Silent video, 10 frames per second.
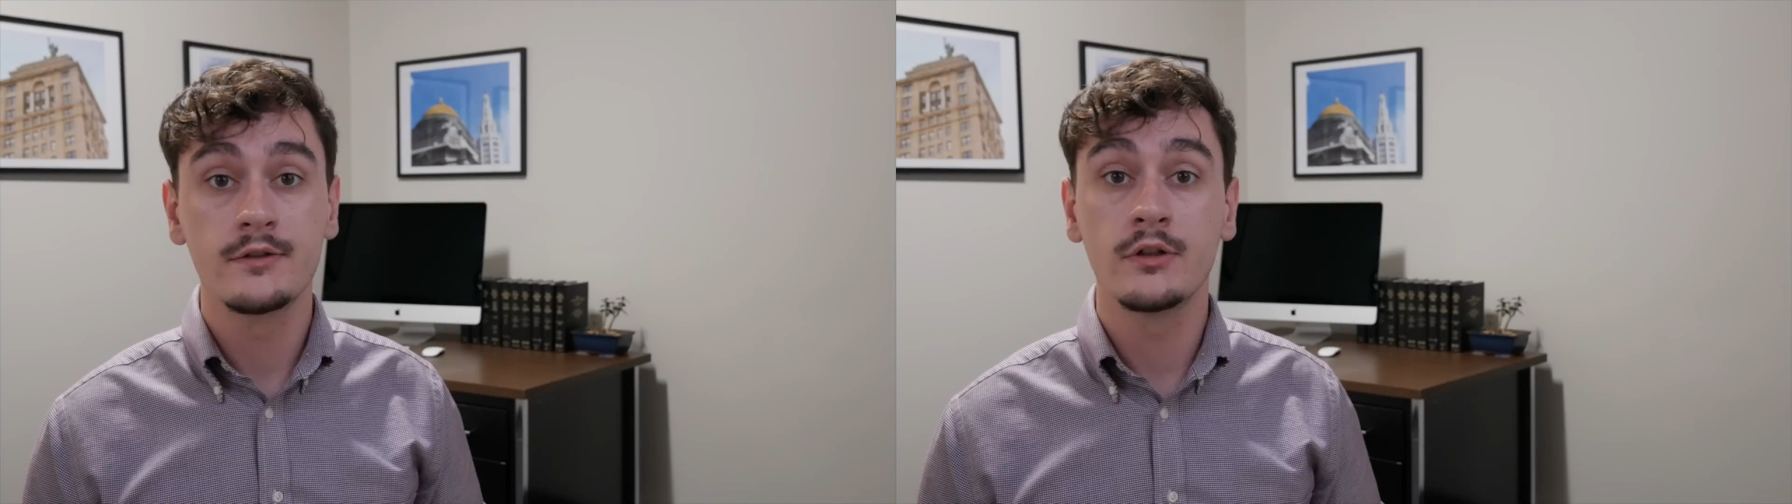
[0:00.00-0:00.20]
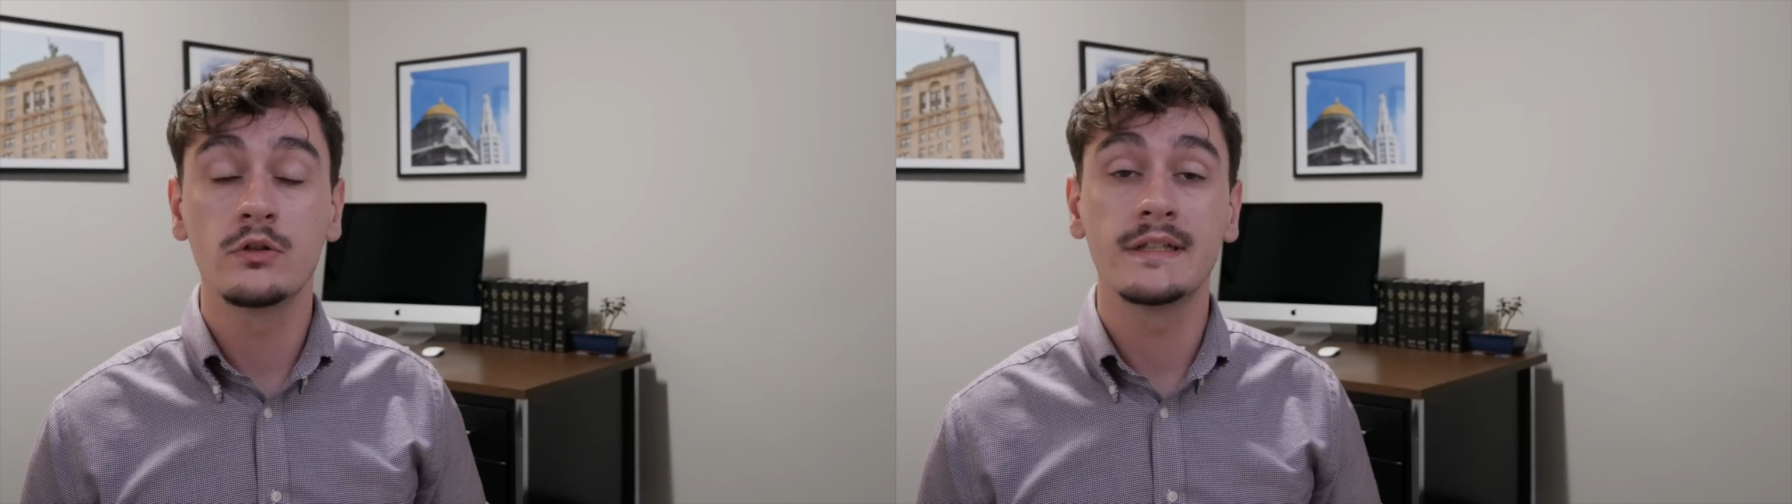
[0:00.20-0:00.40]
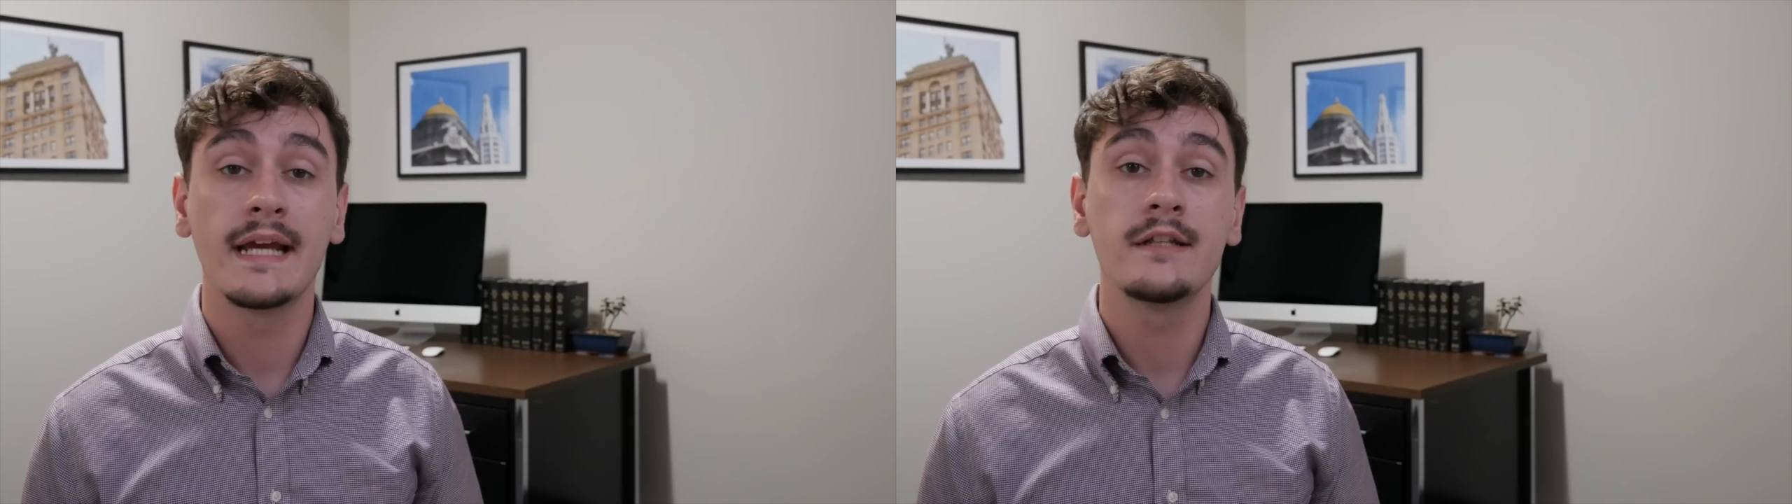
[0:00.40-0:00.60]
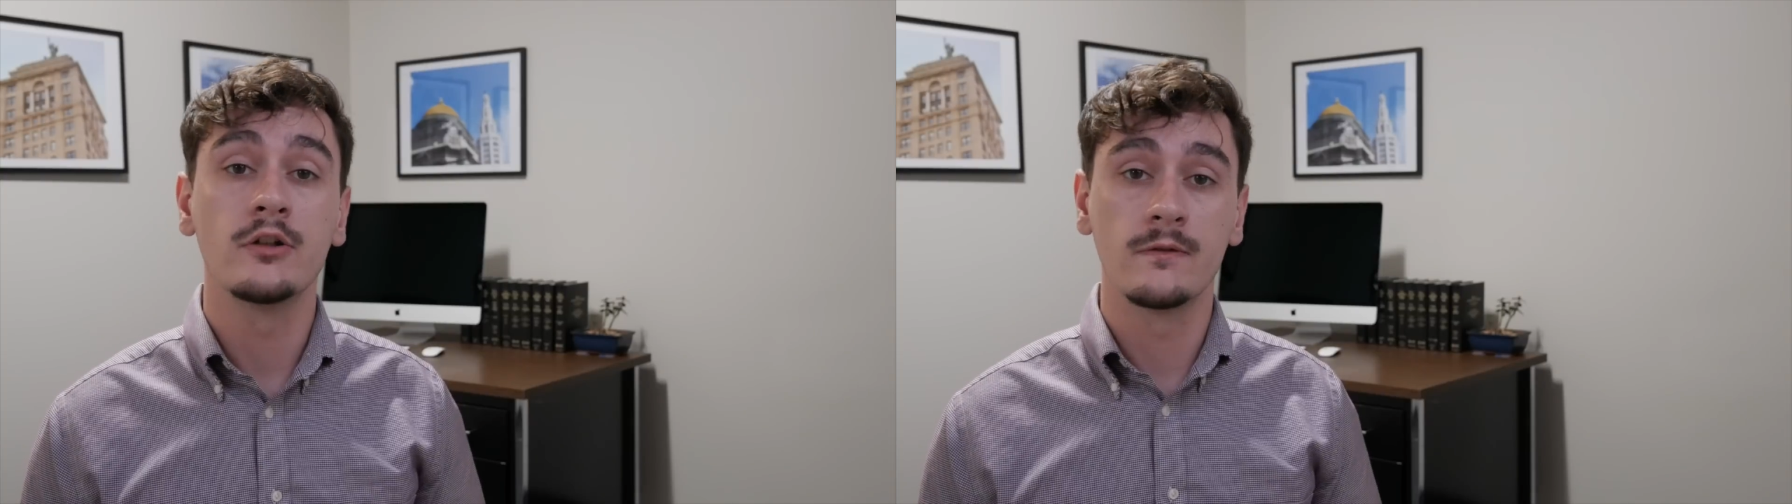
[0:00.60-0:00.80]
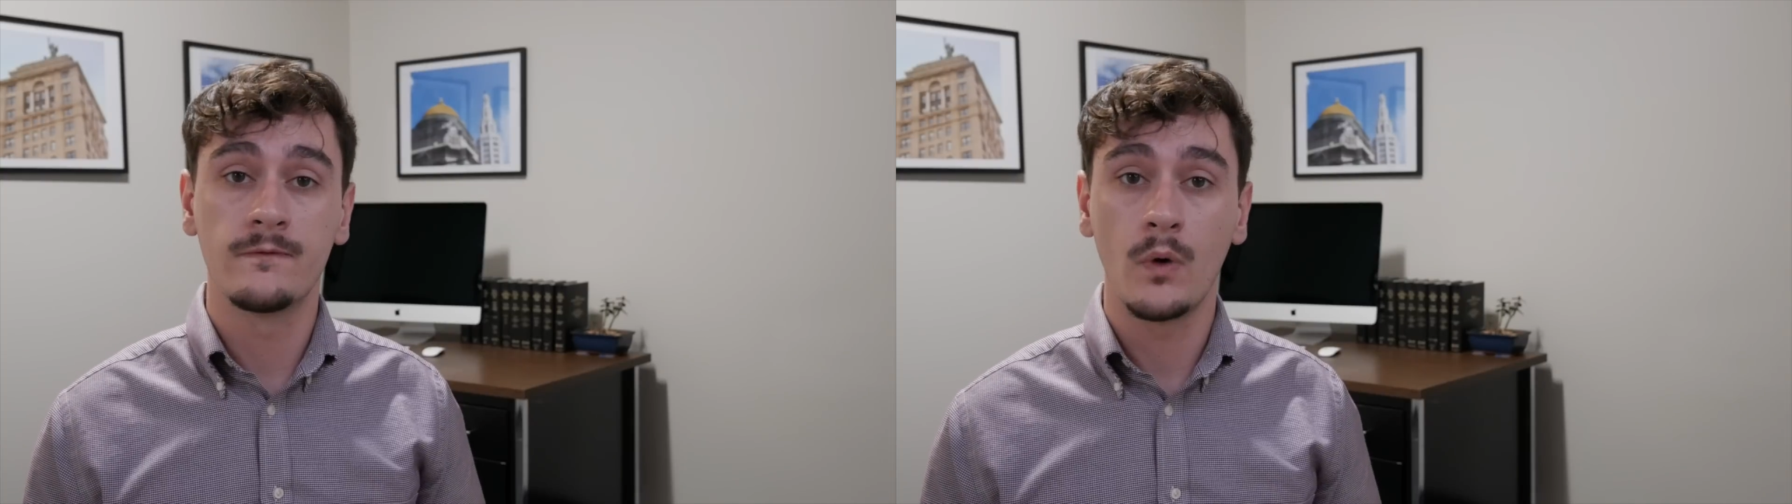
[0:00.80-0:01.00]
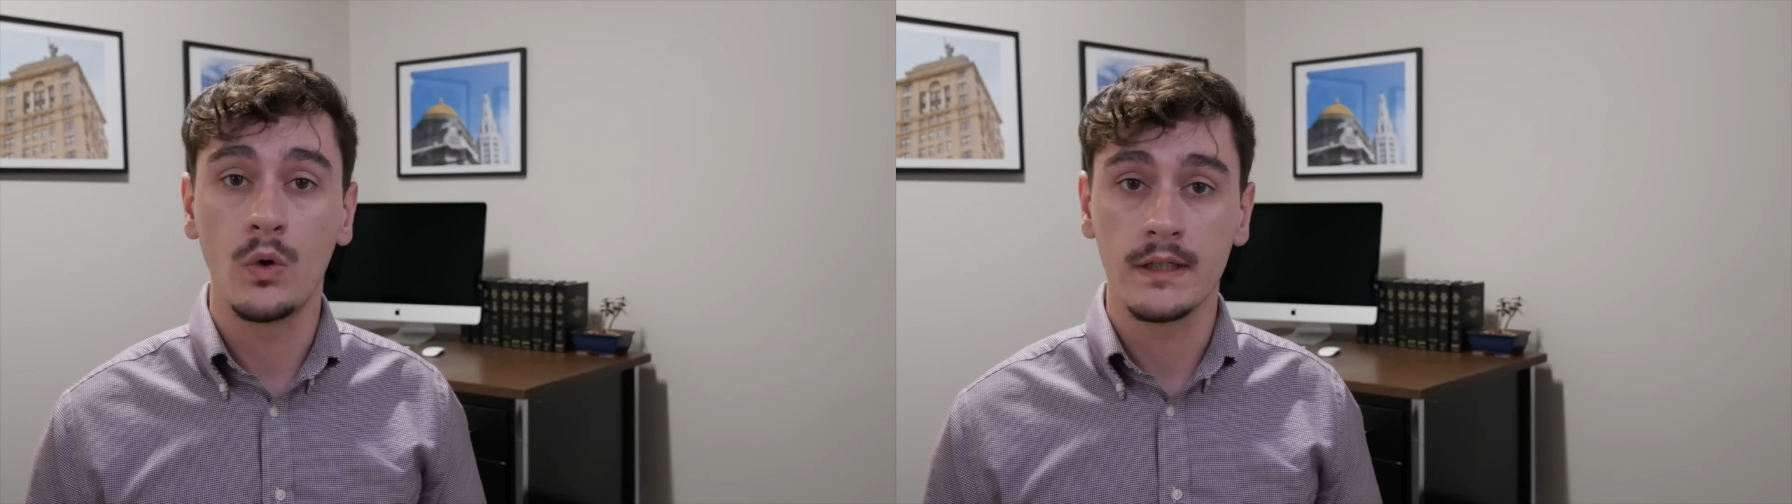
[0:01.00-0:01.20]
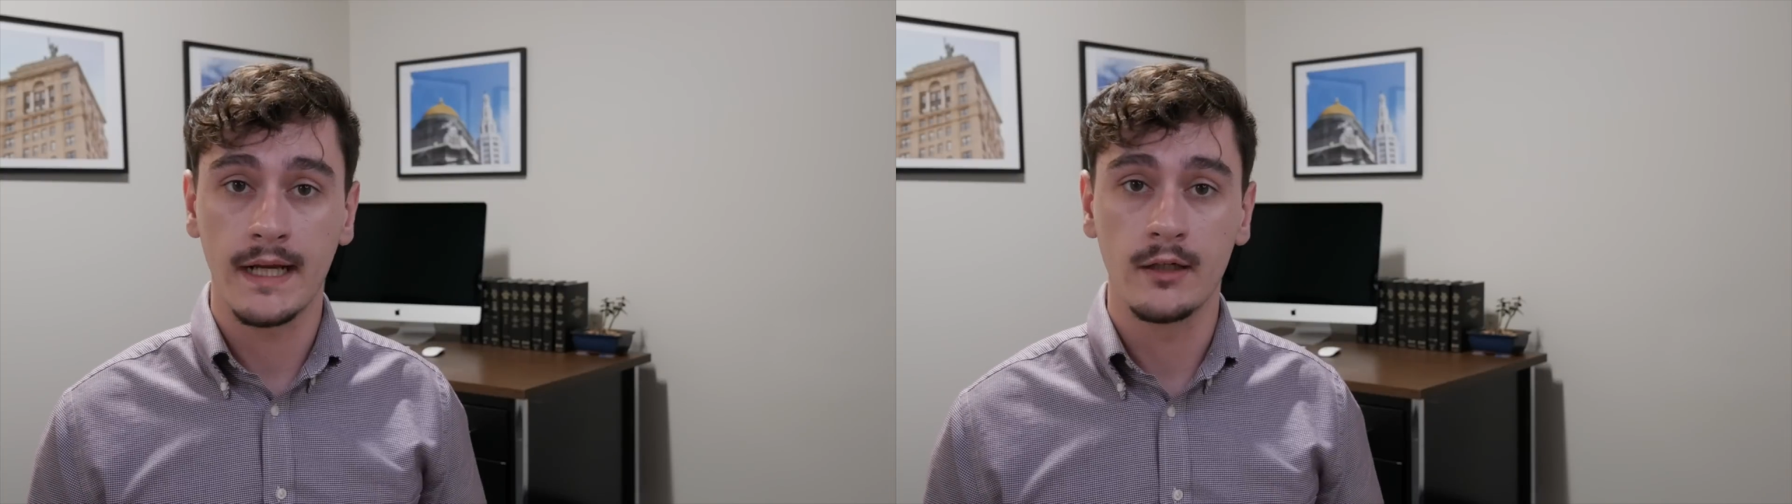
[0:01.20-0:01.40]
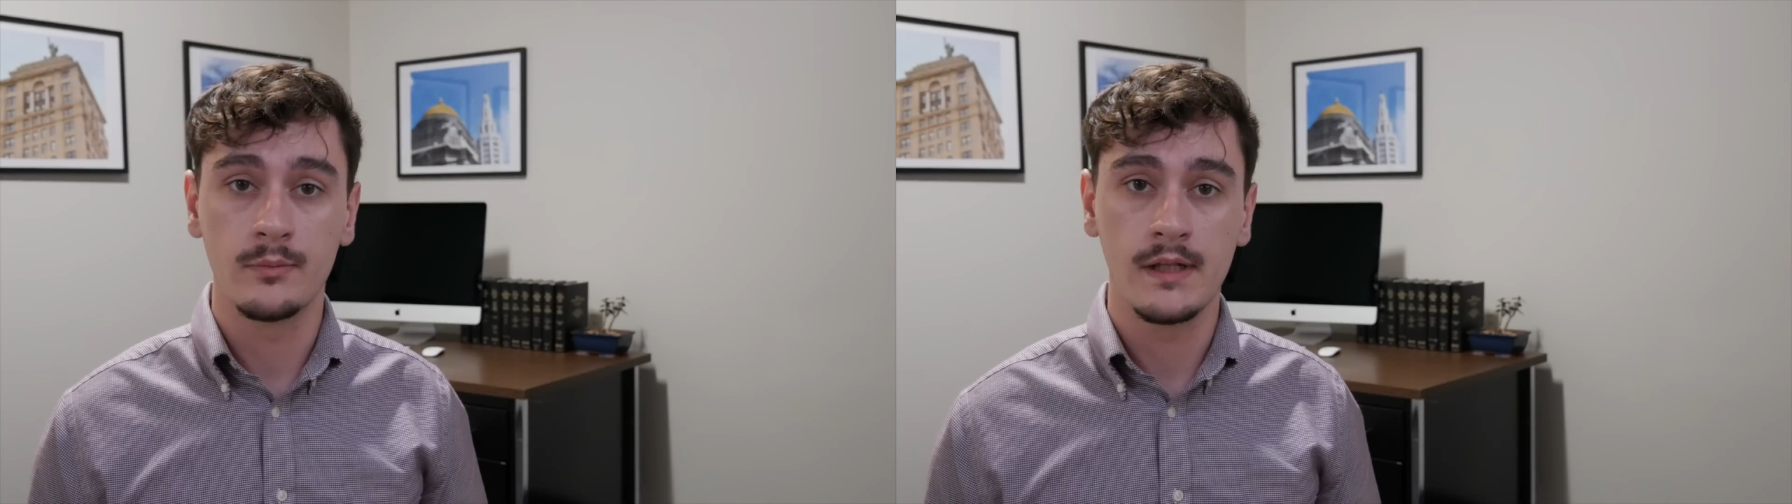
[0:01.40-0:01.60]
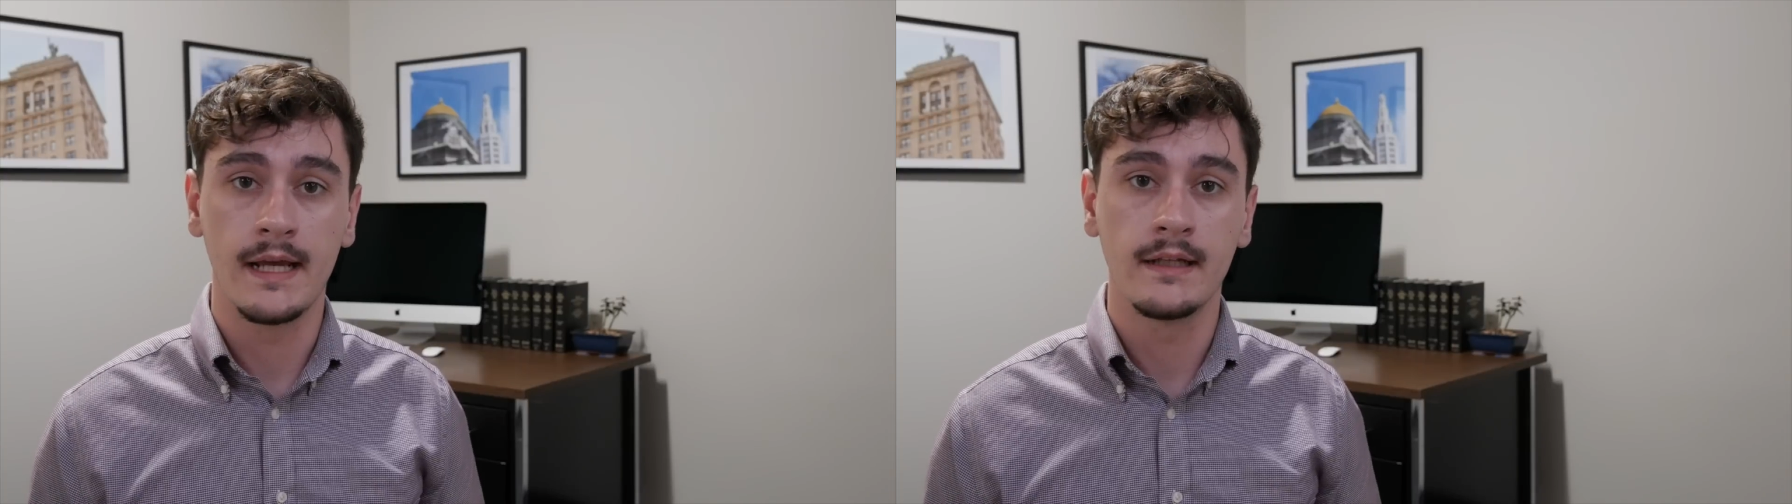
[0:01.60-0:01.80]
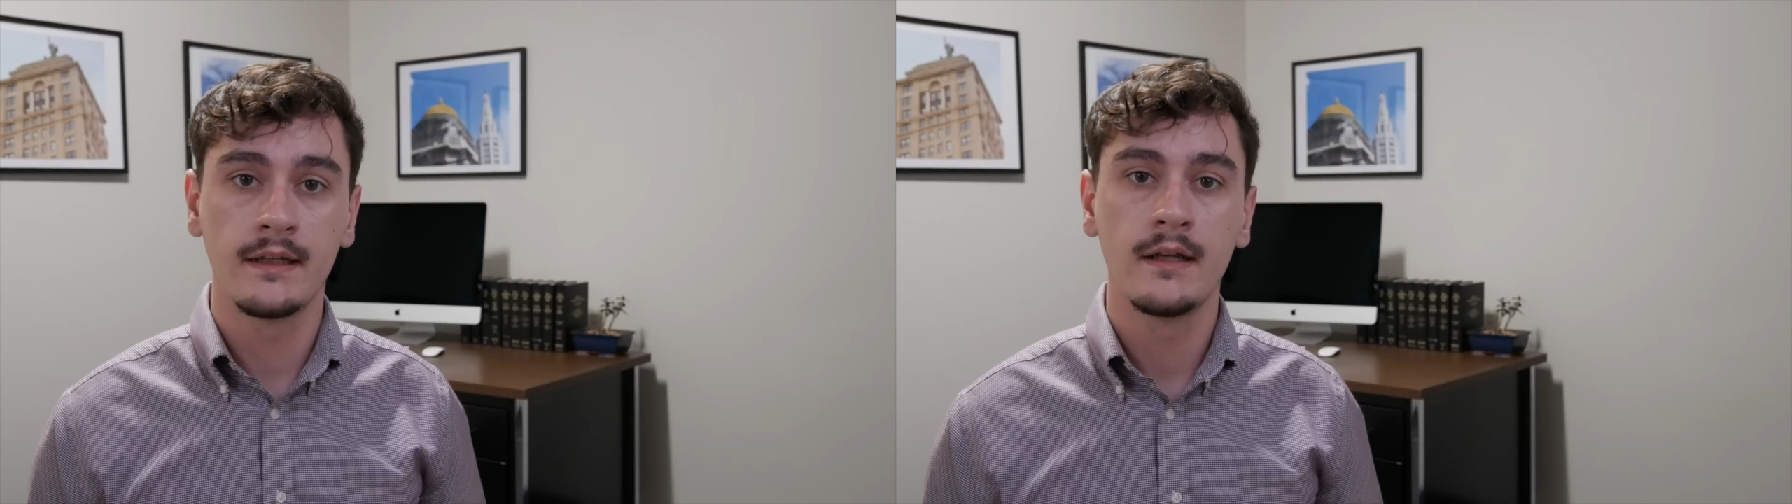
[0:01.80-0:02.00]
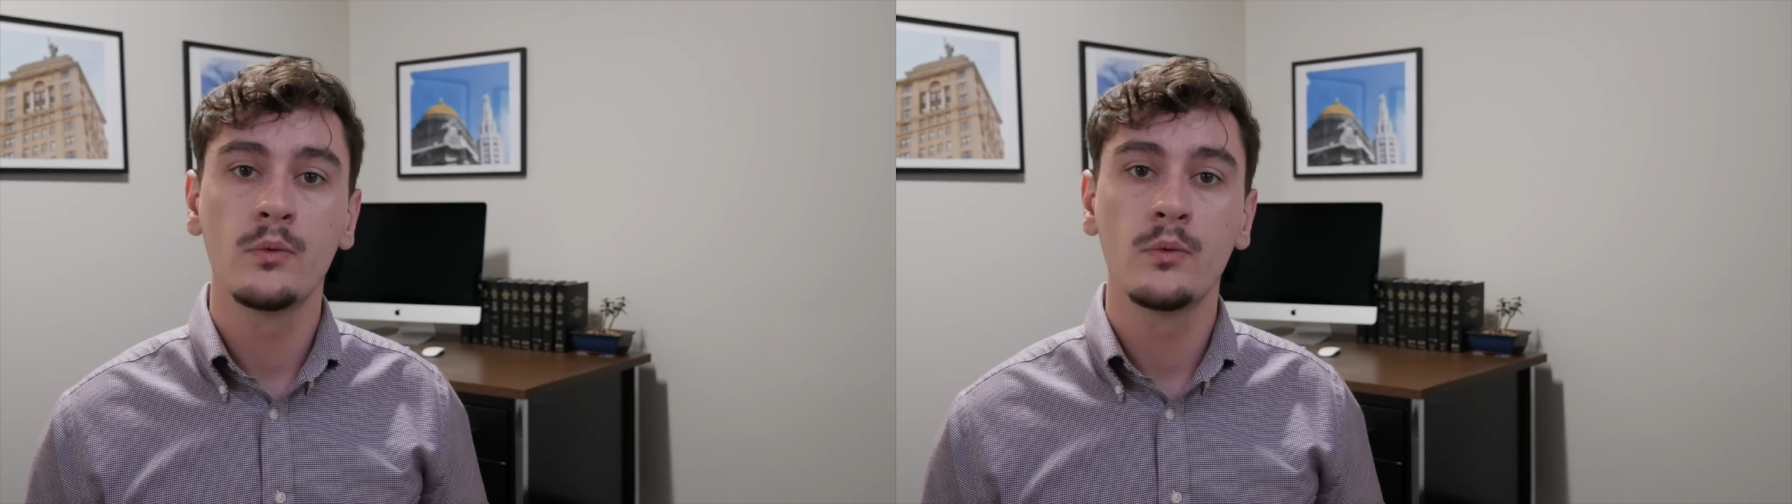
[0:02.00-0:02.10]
to create your full care plan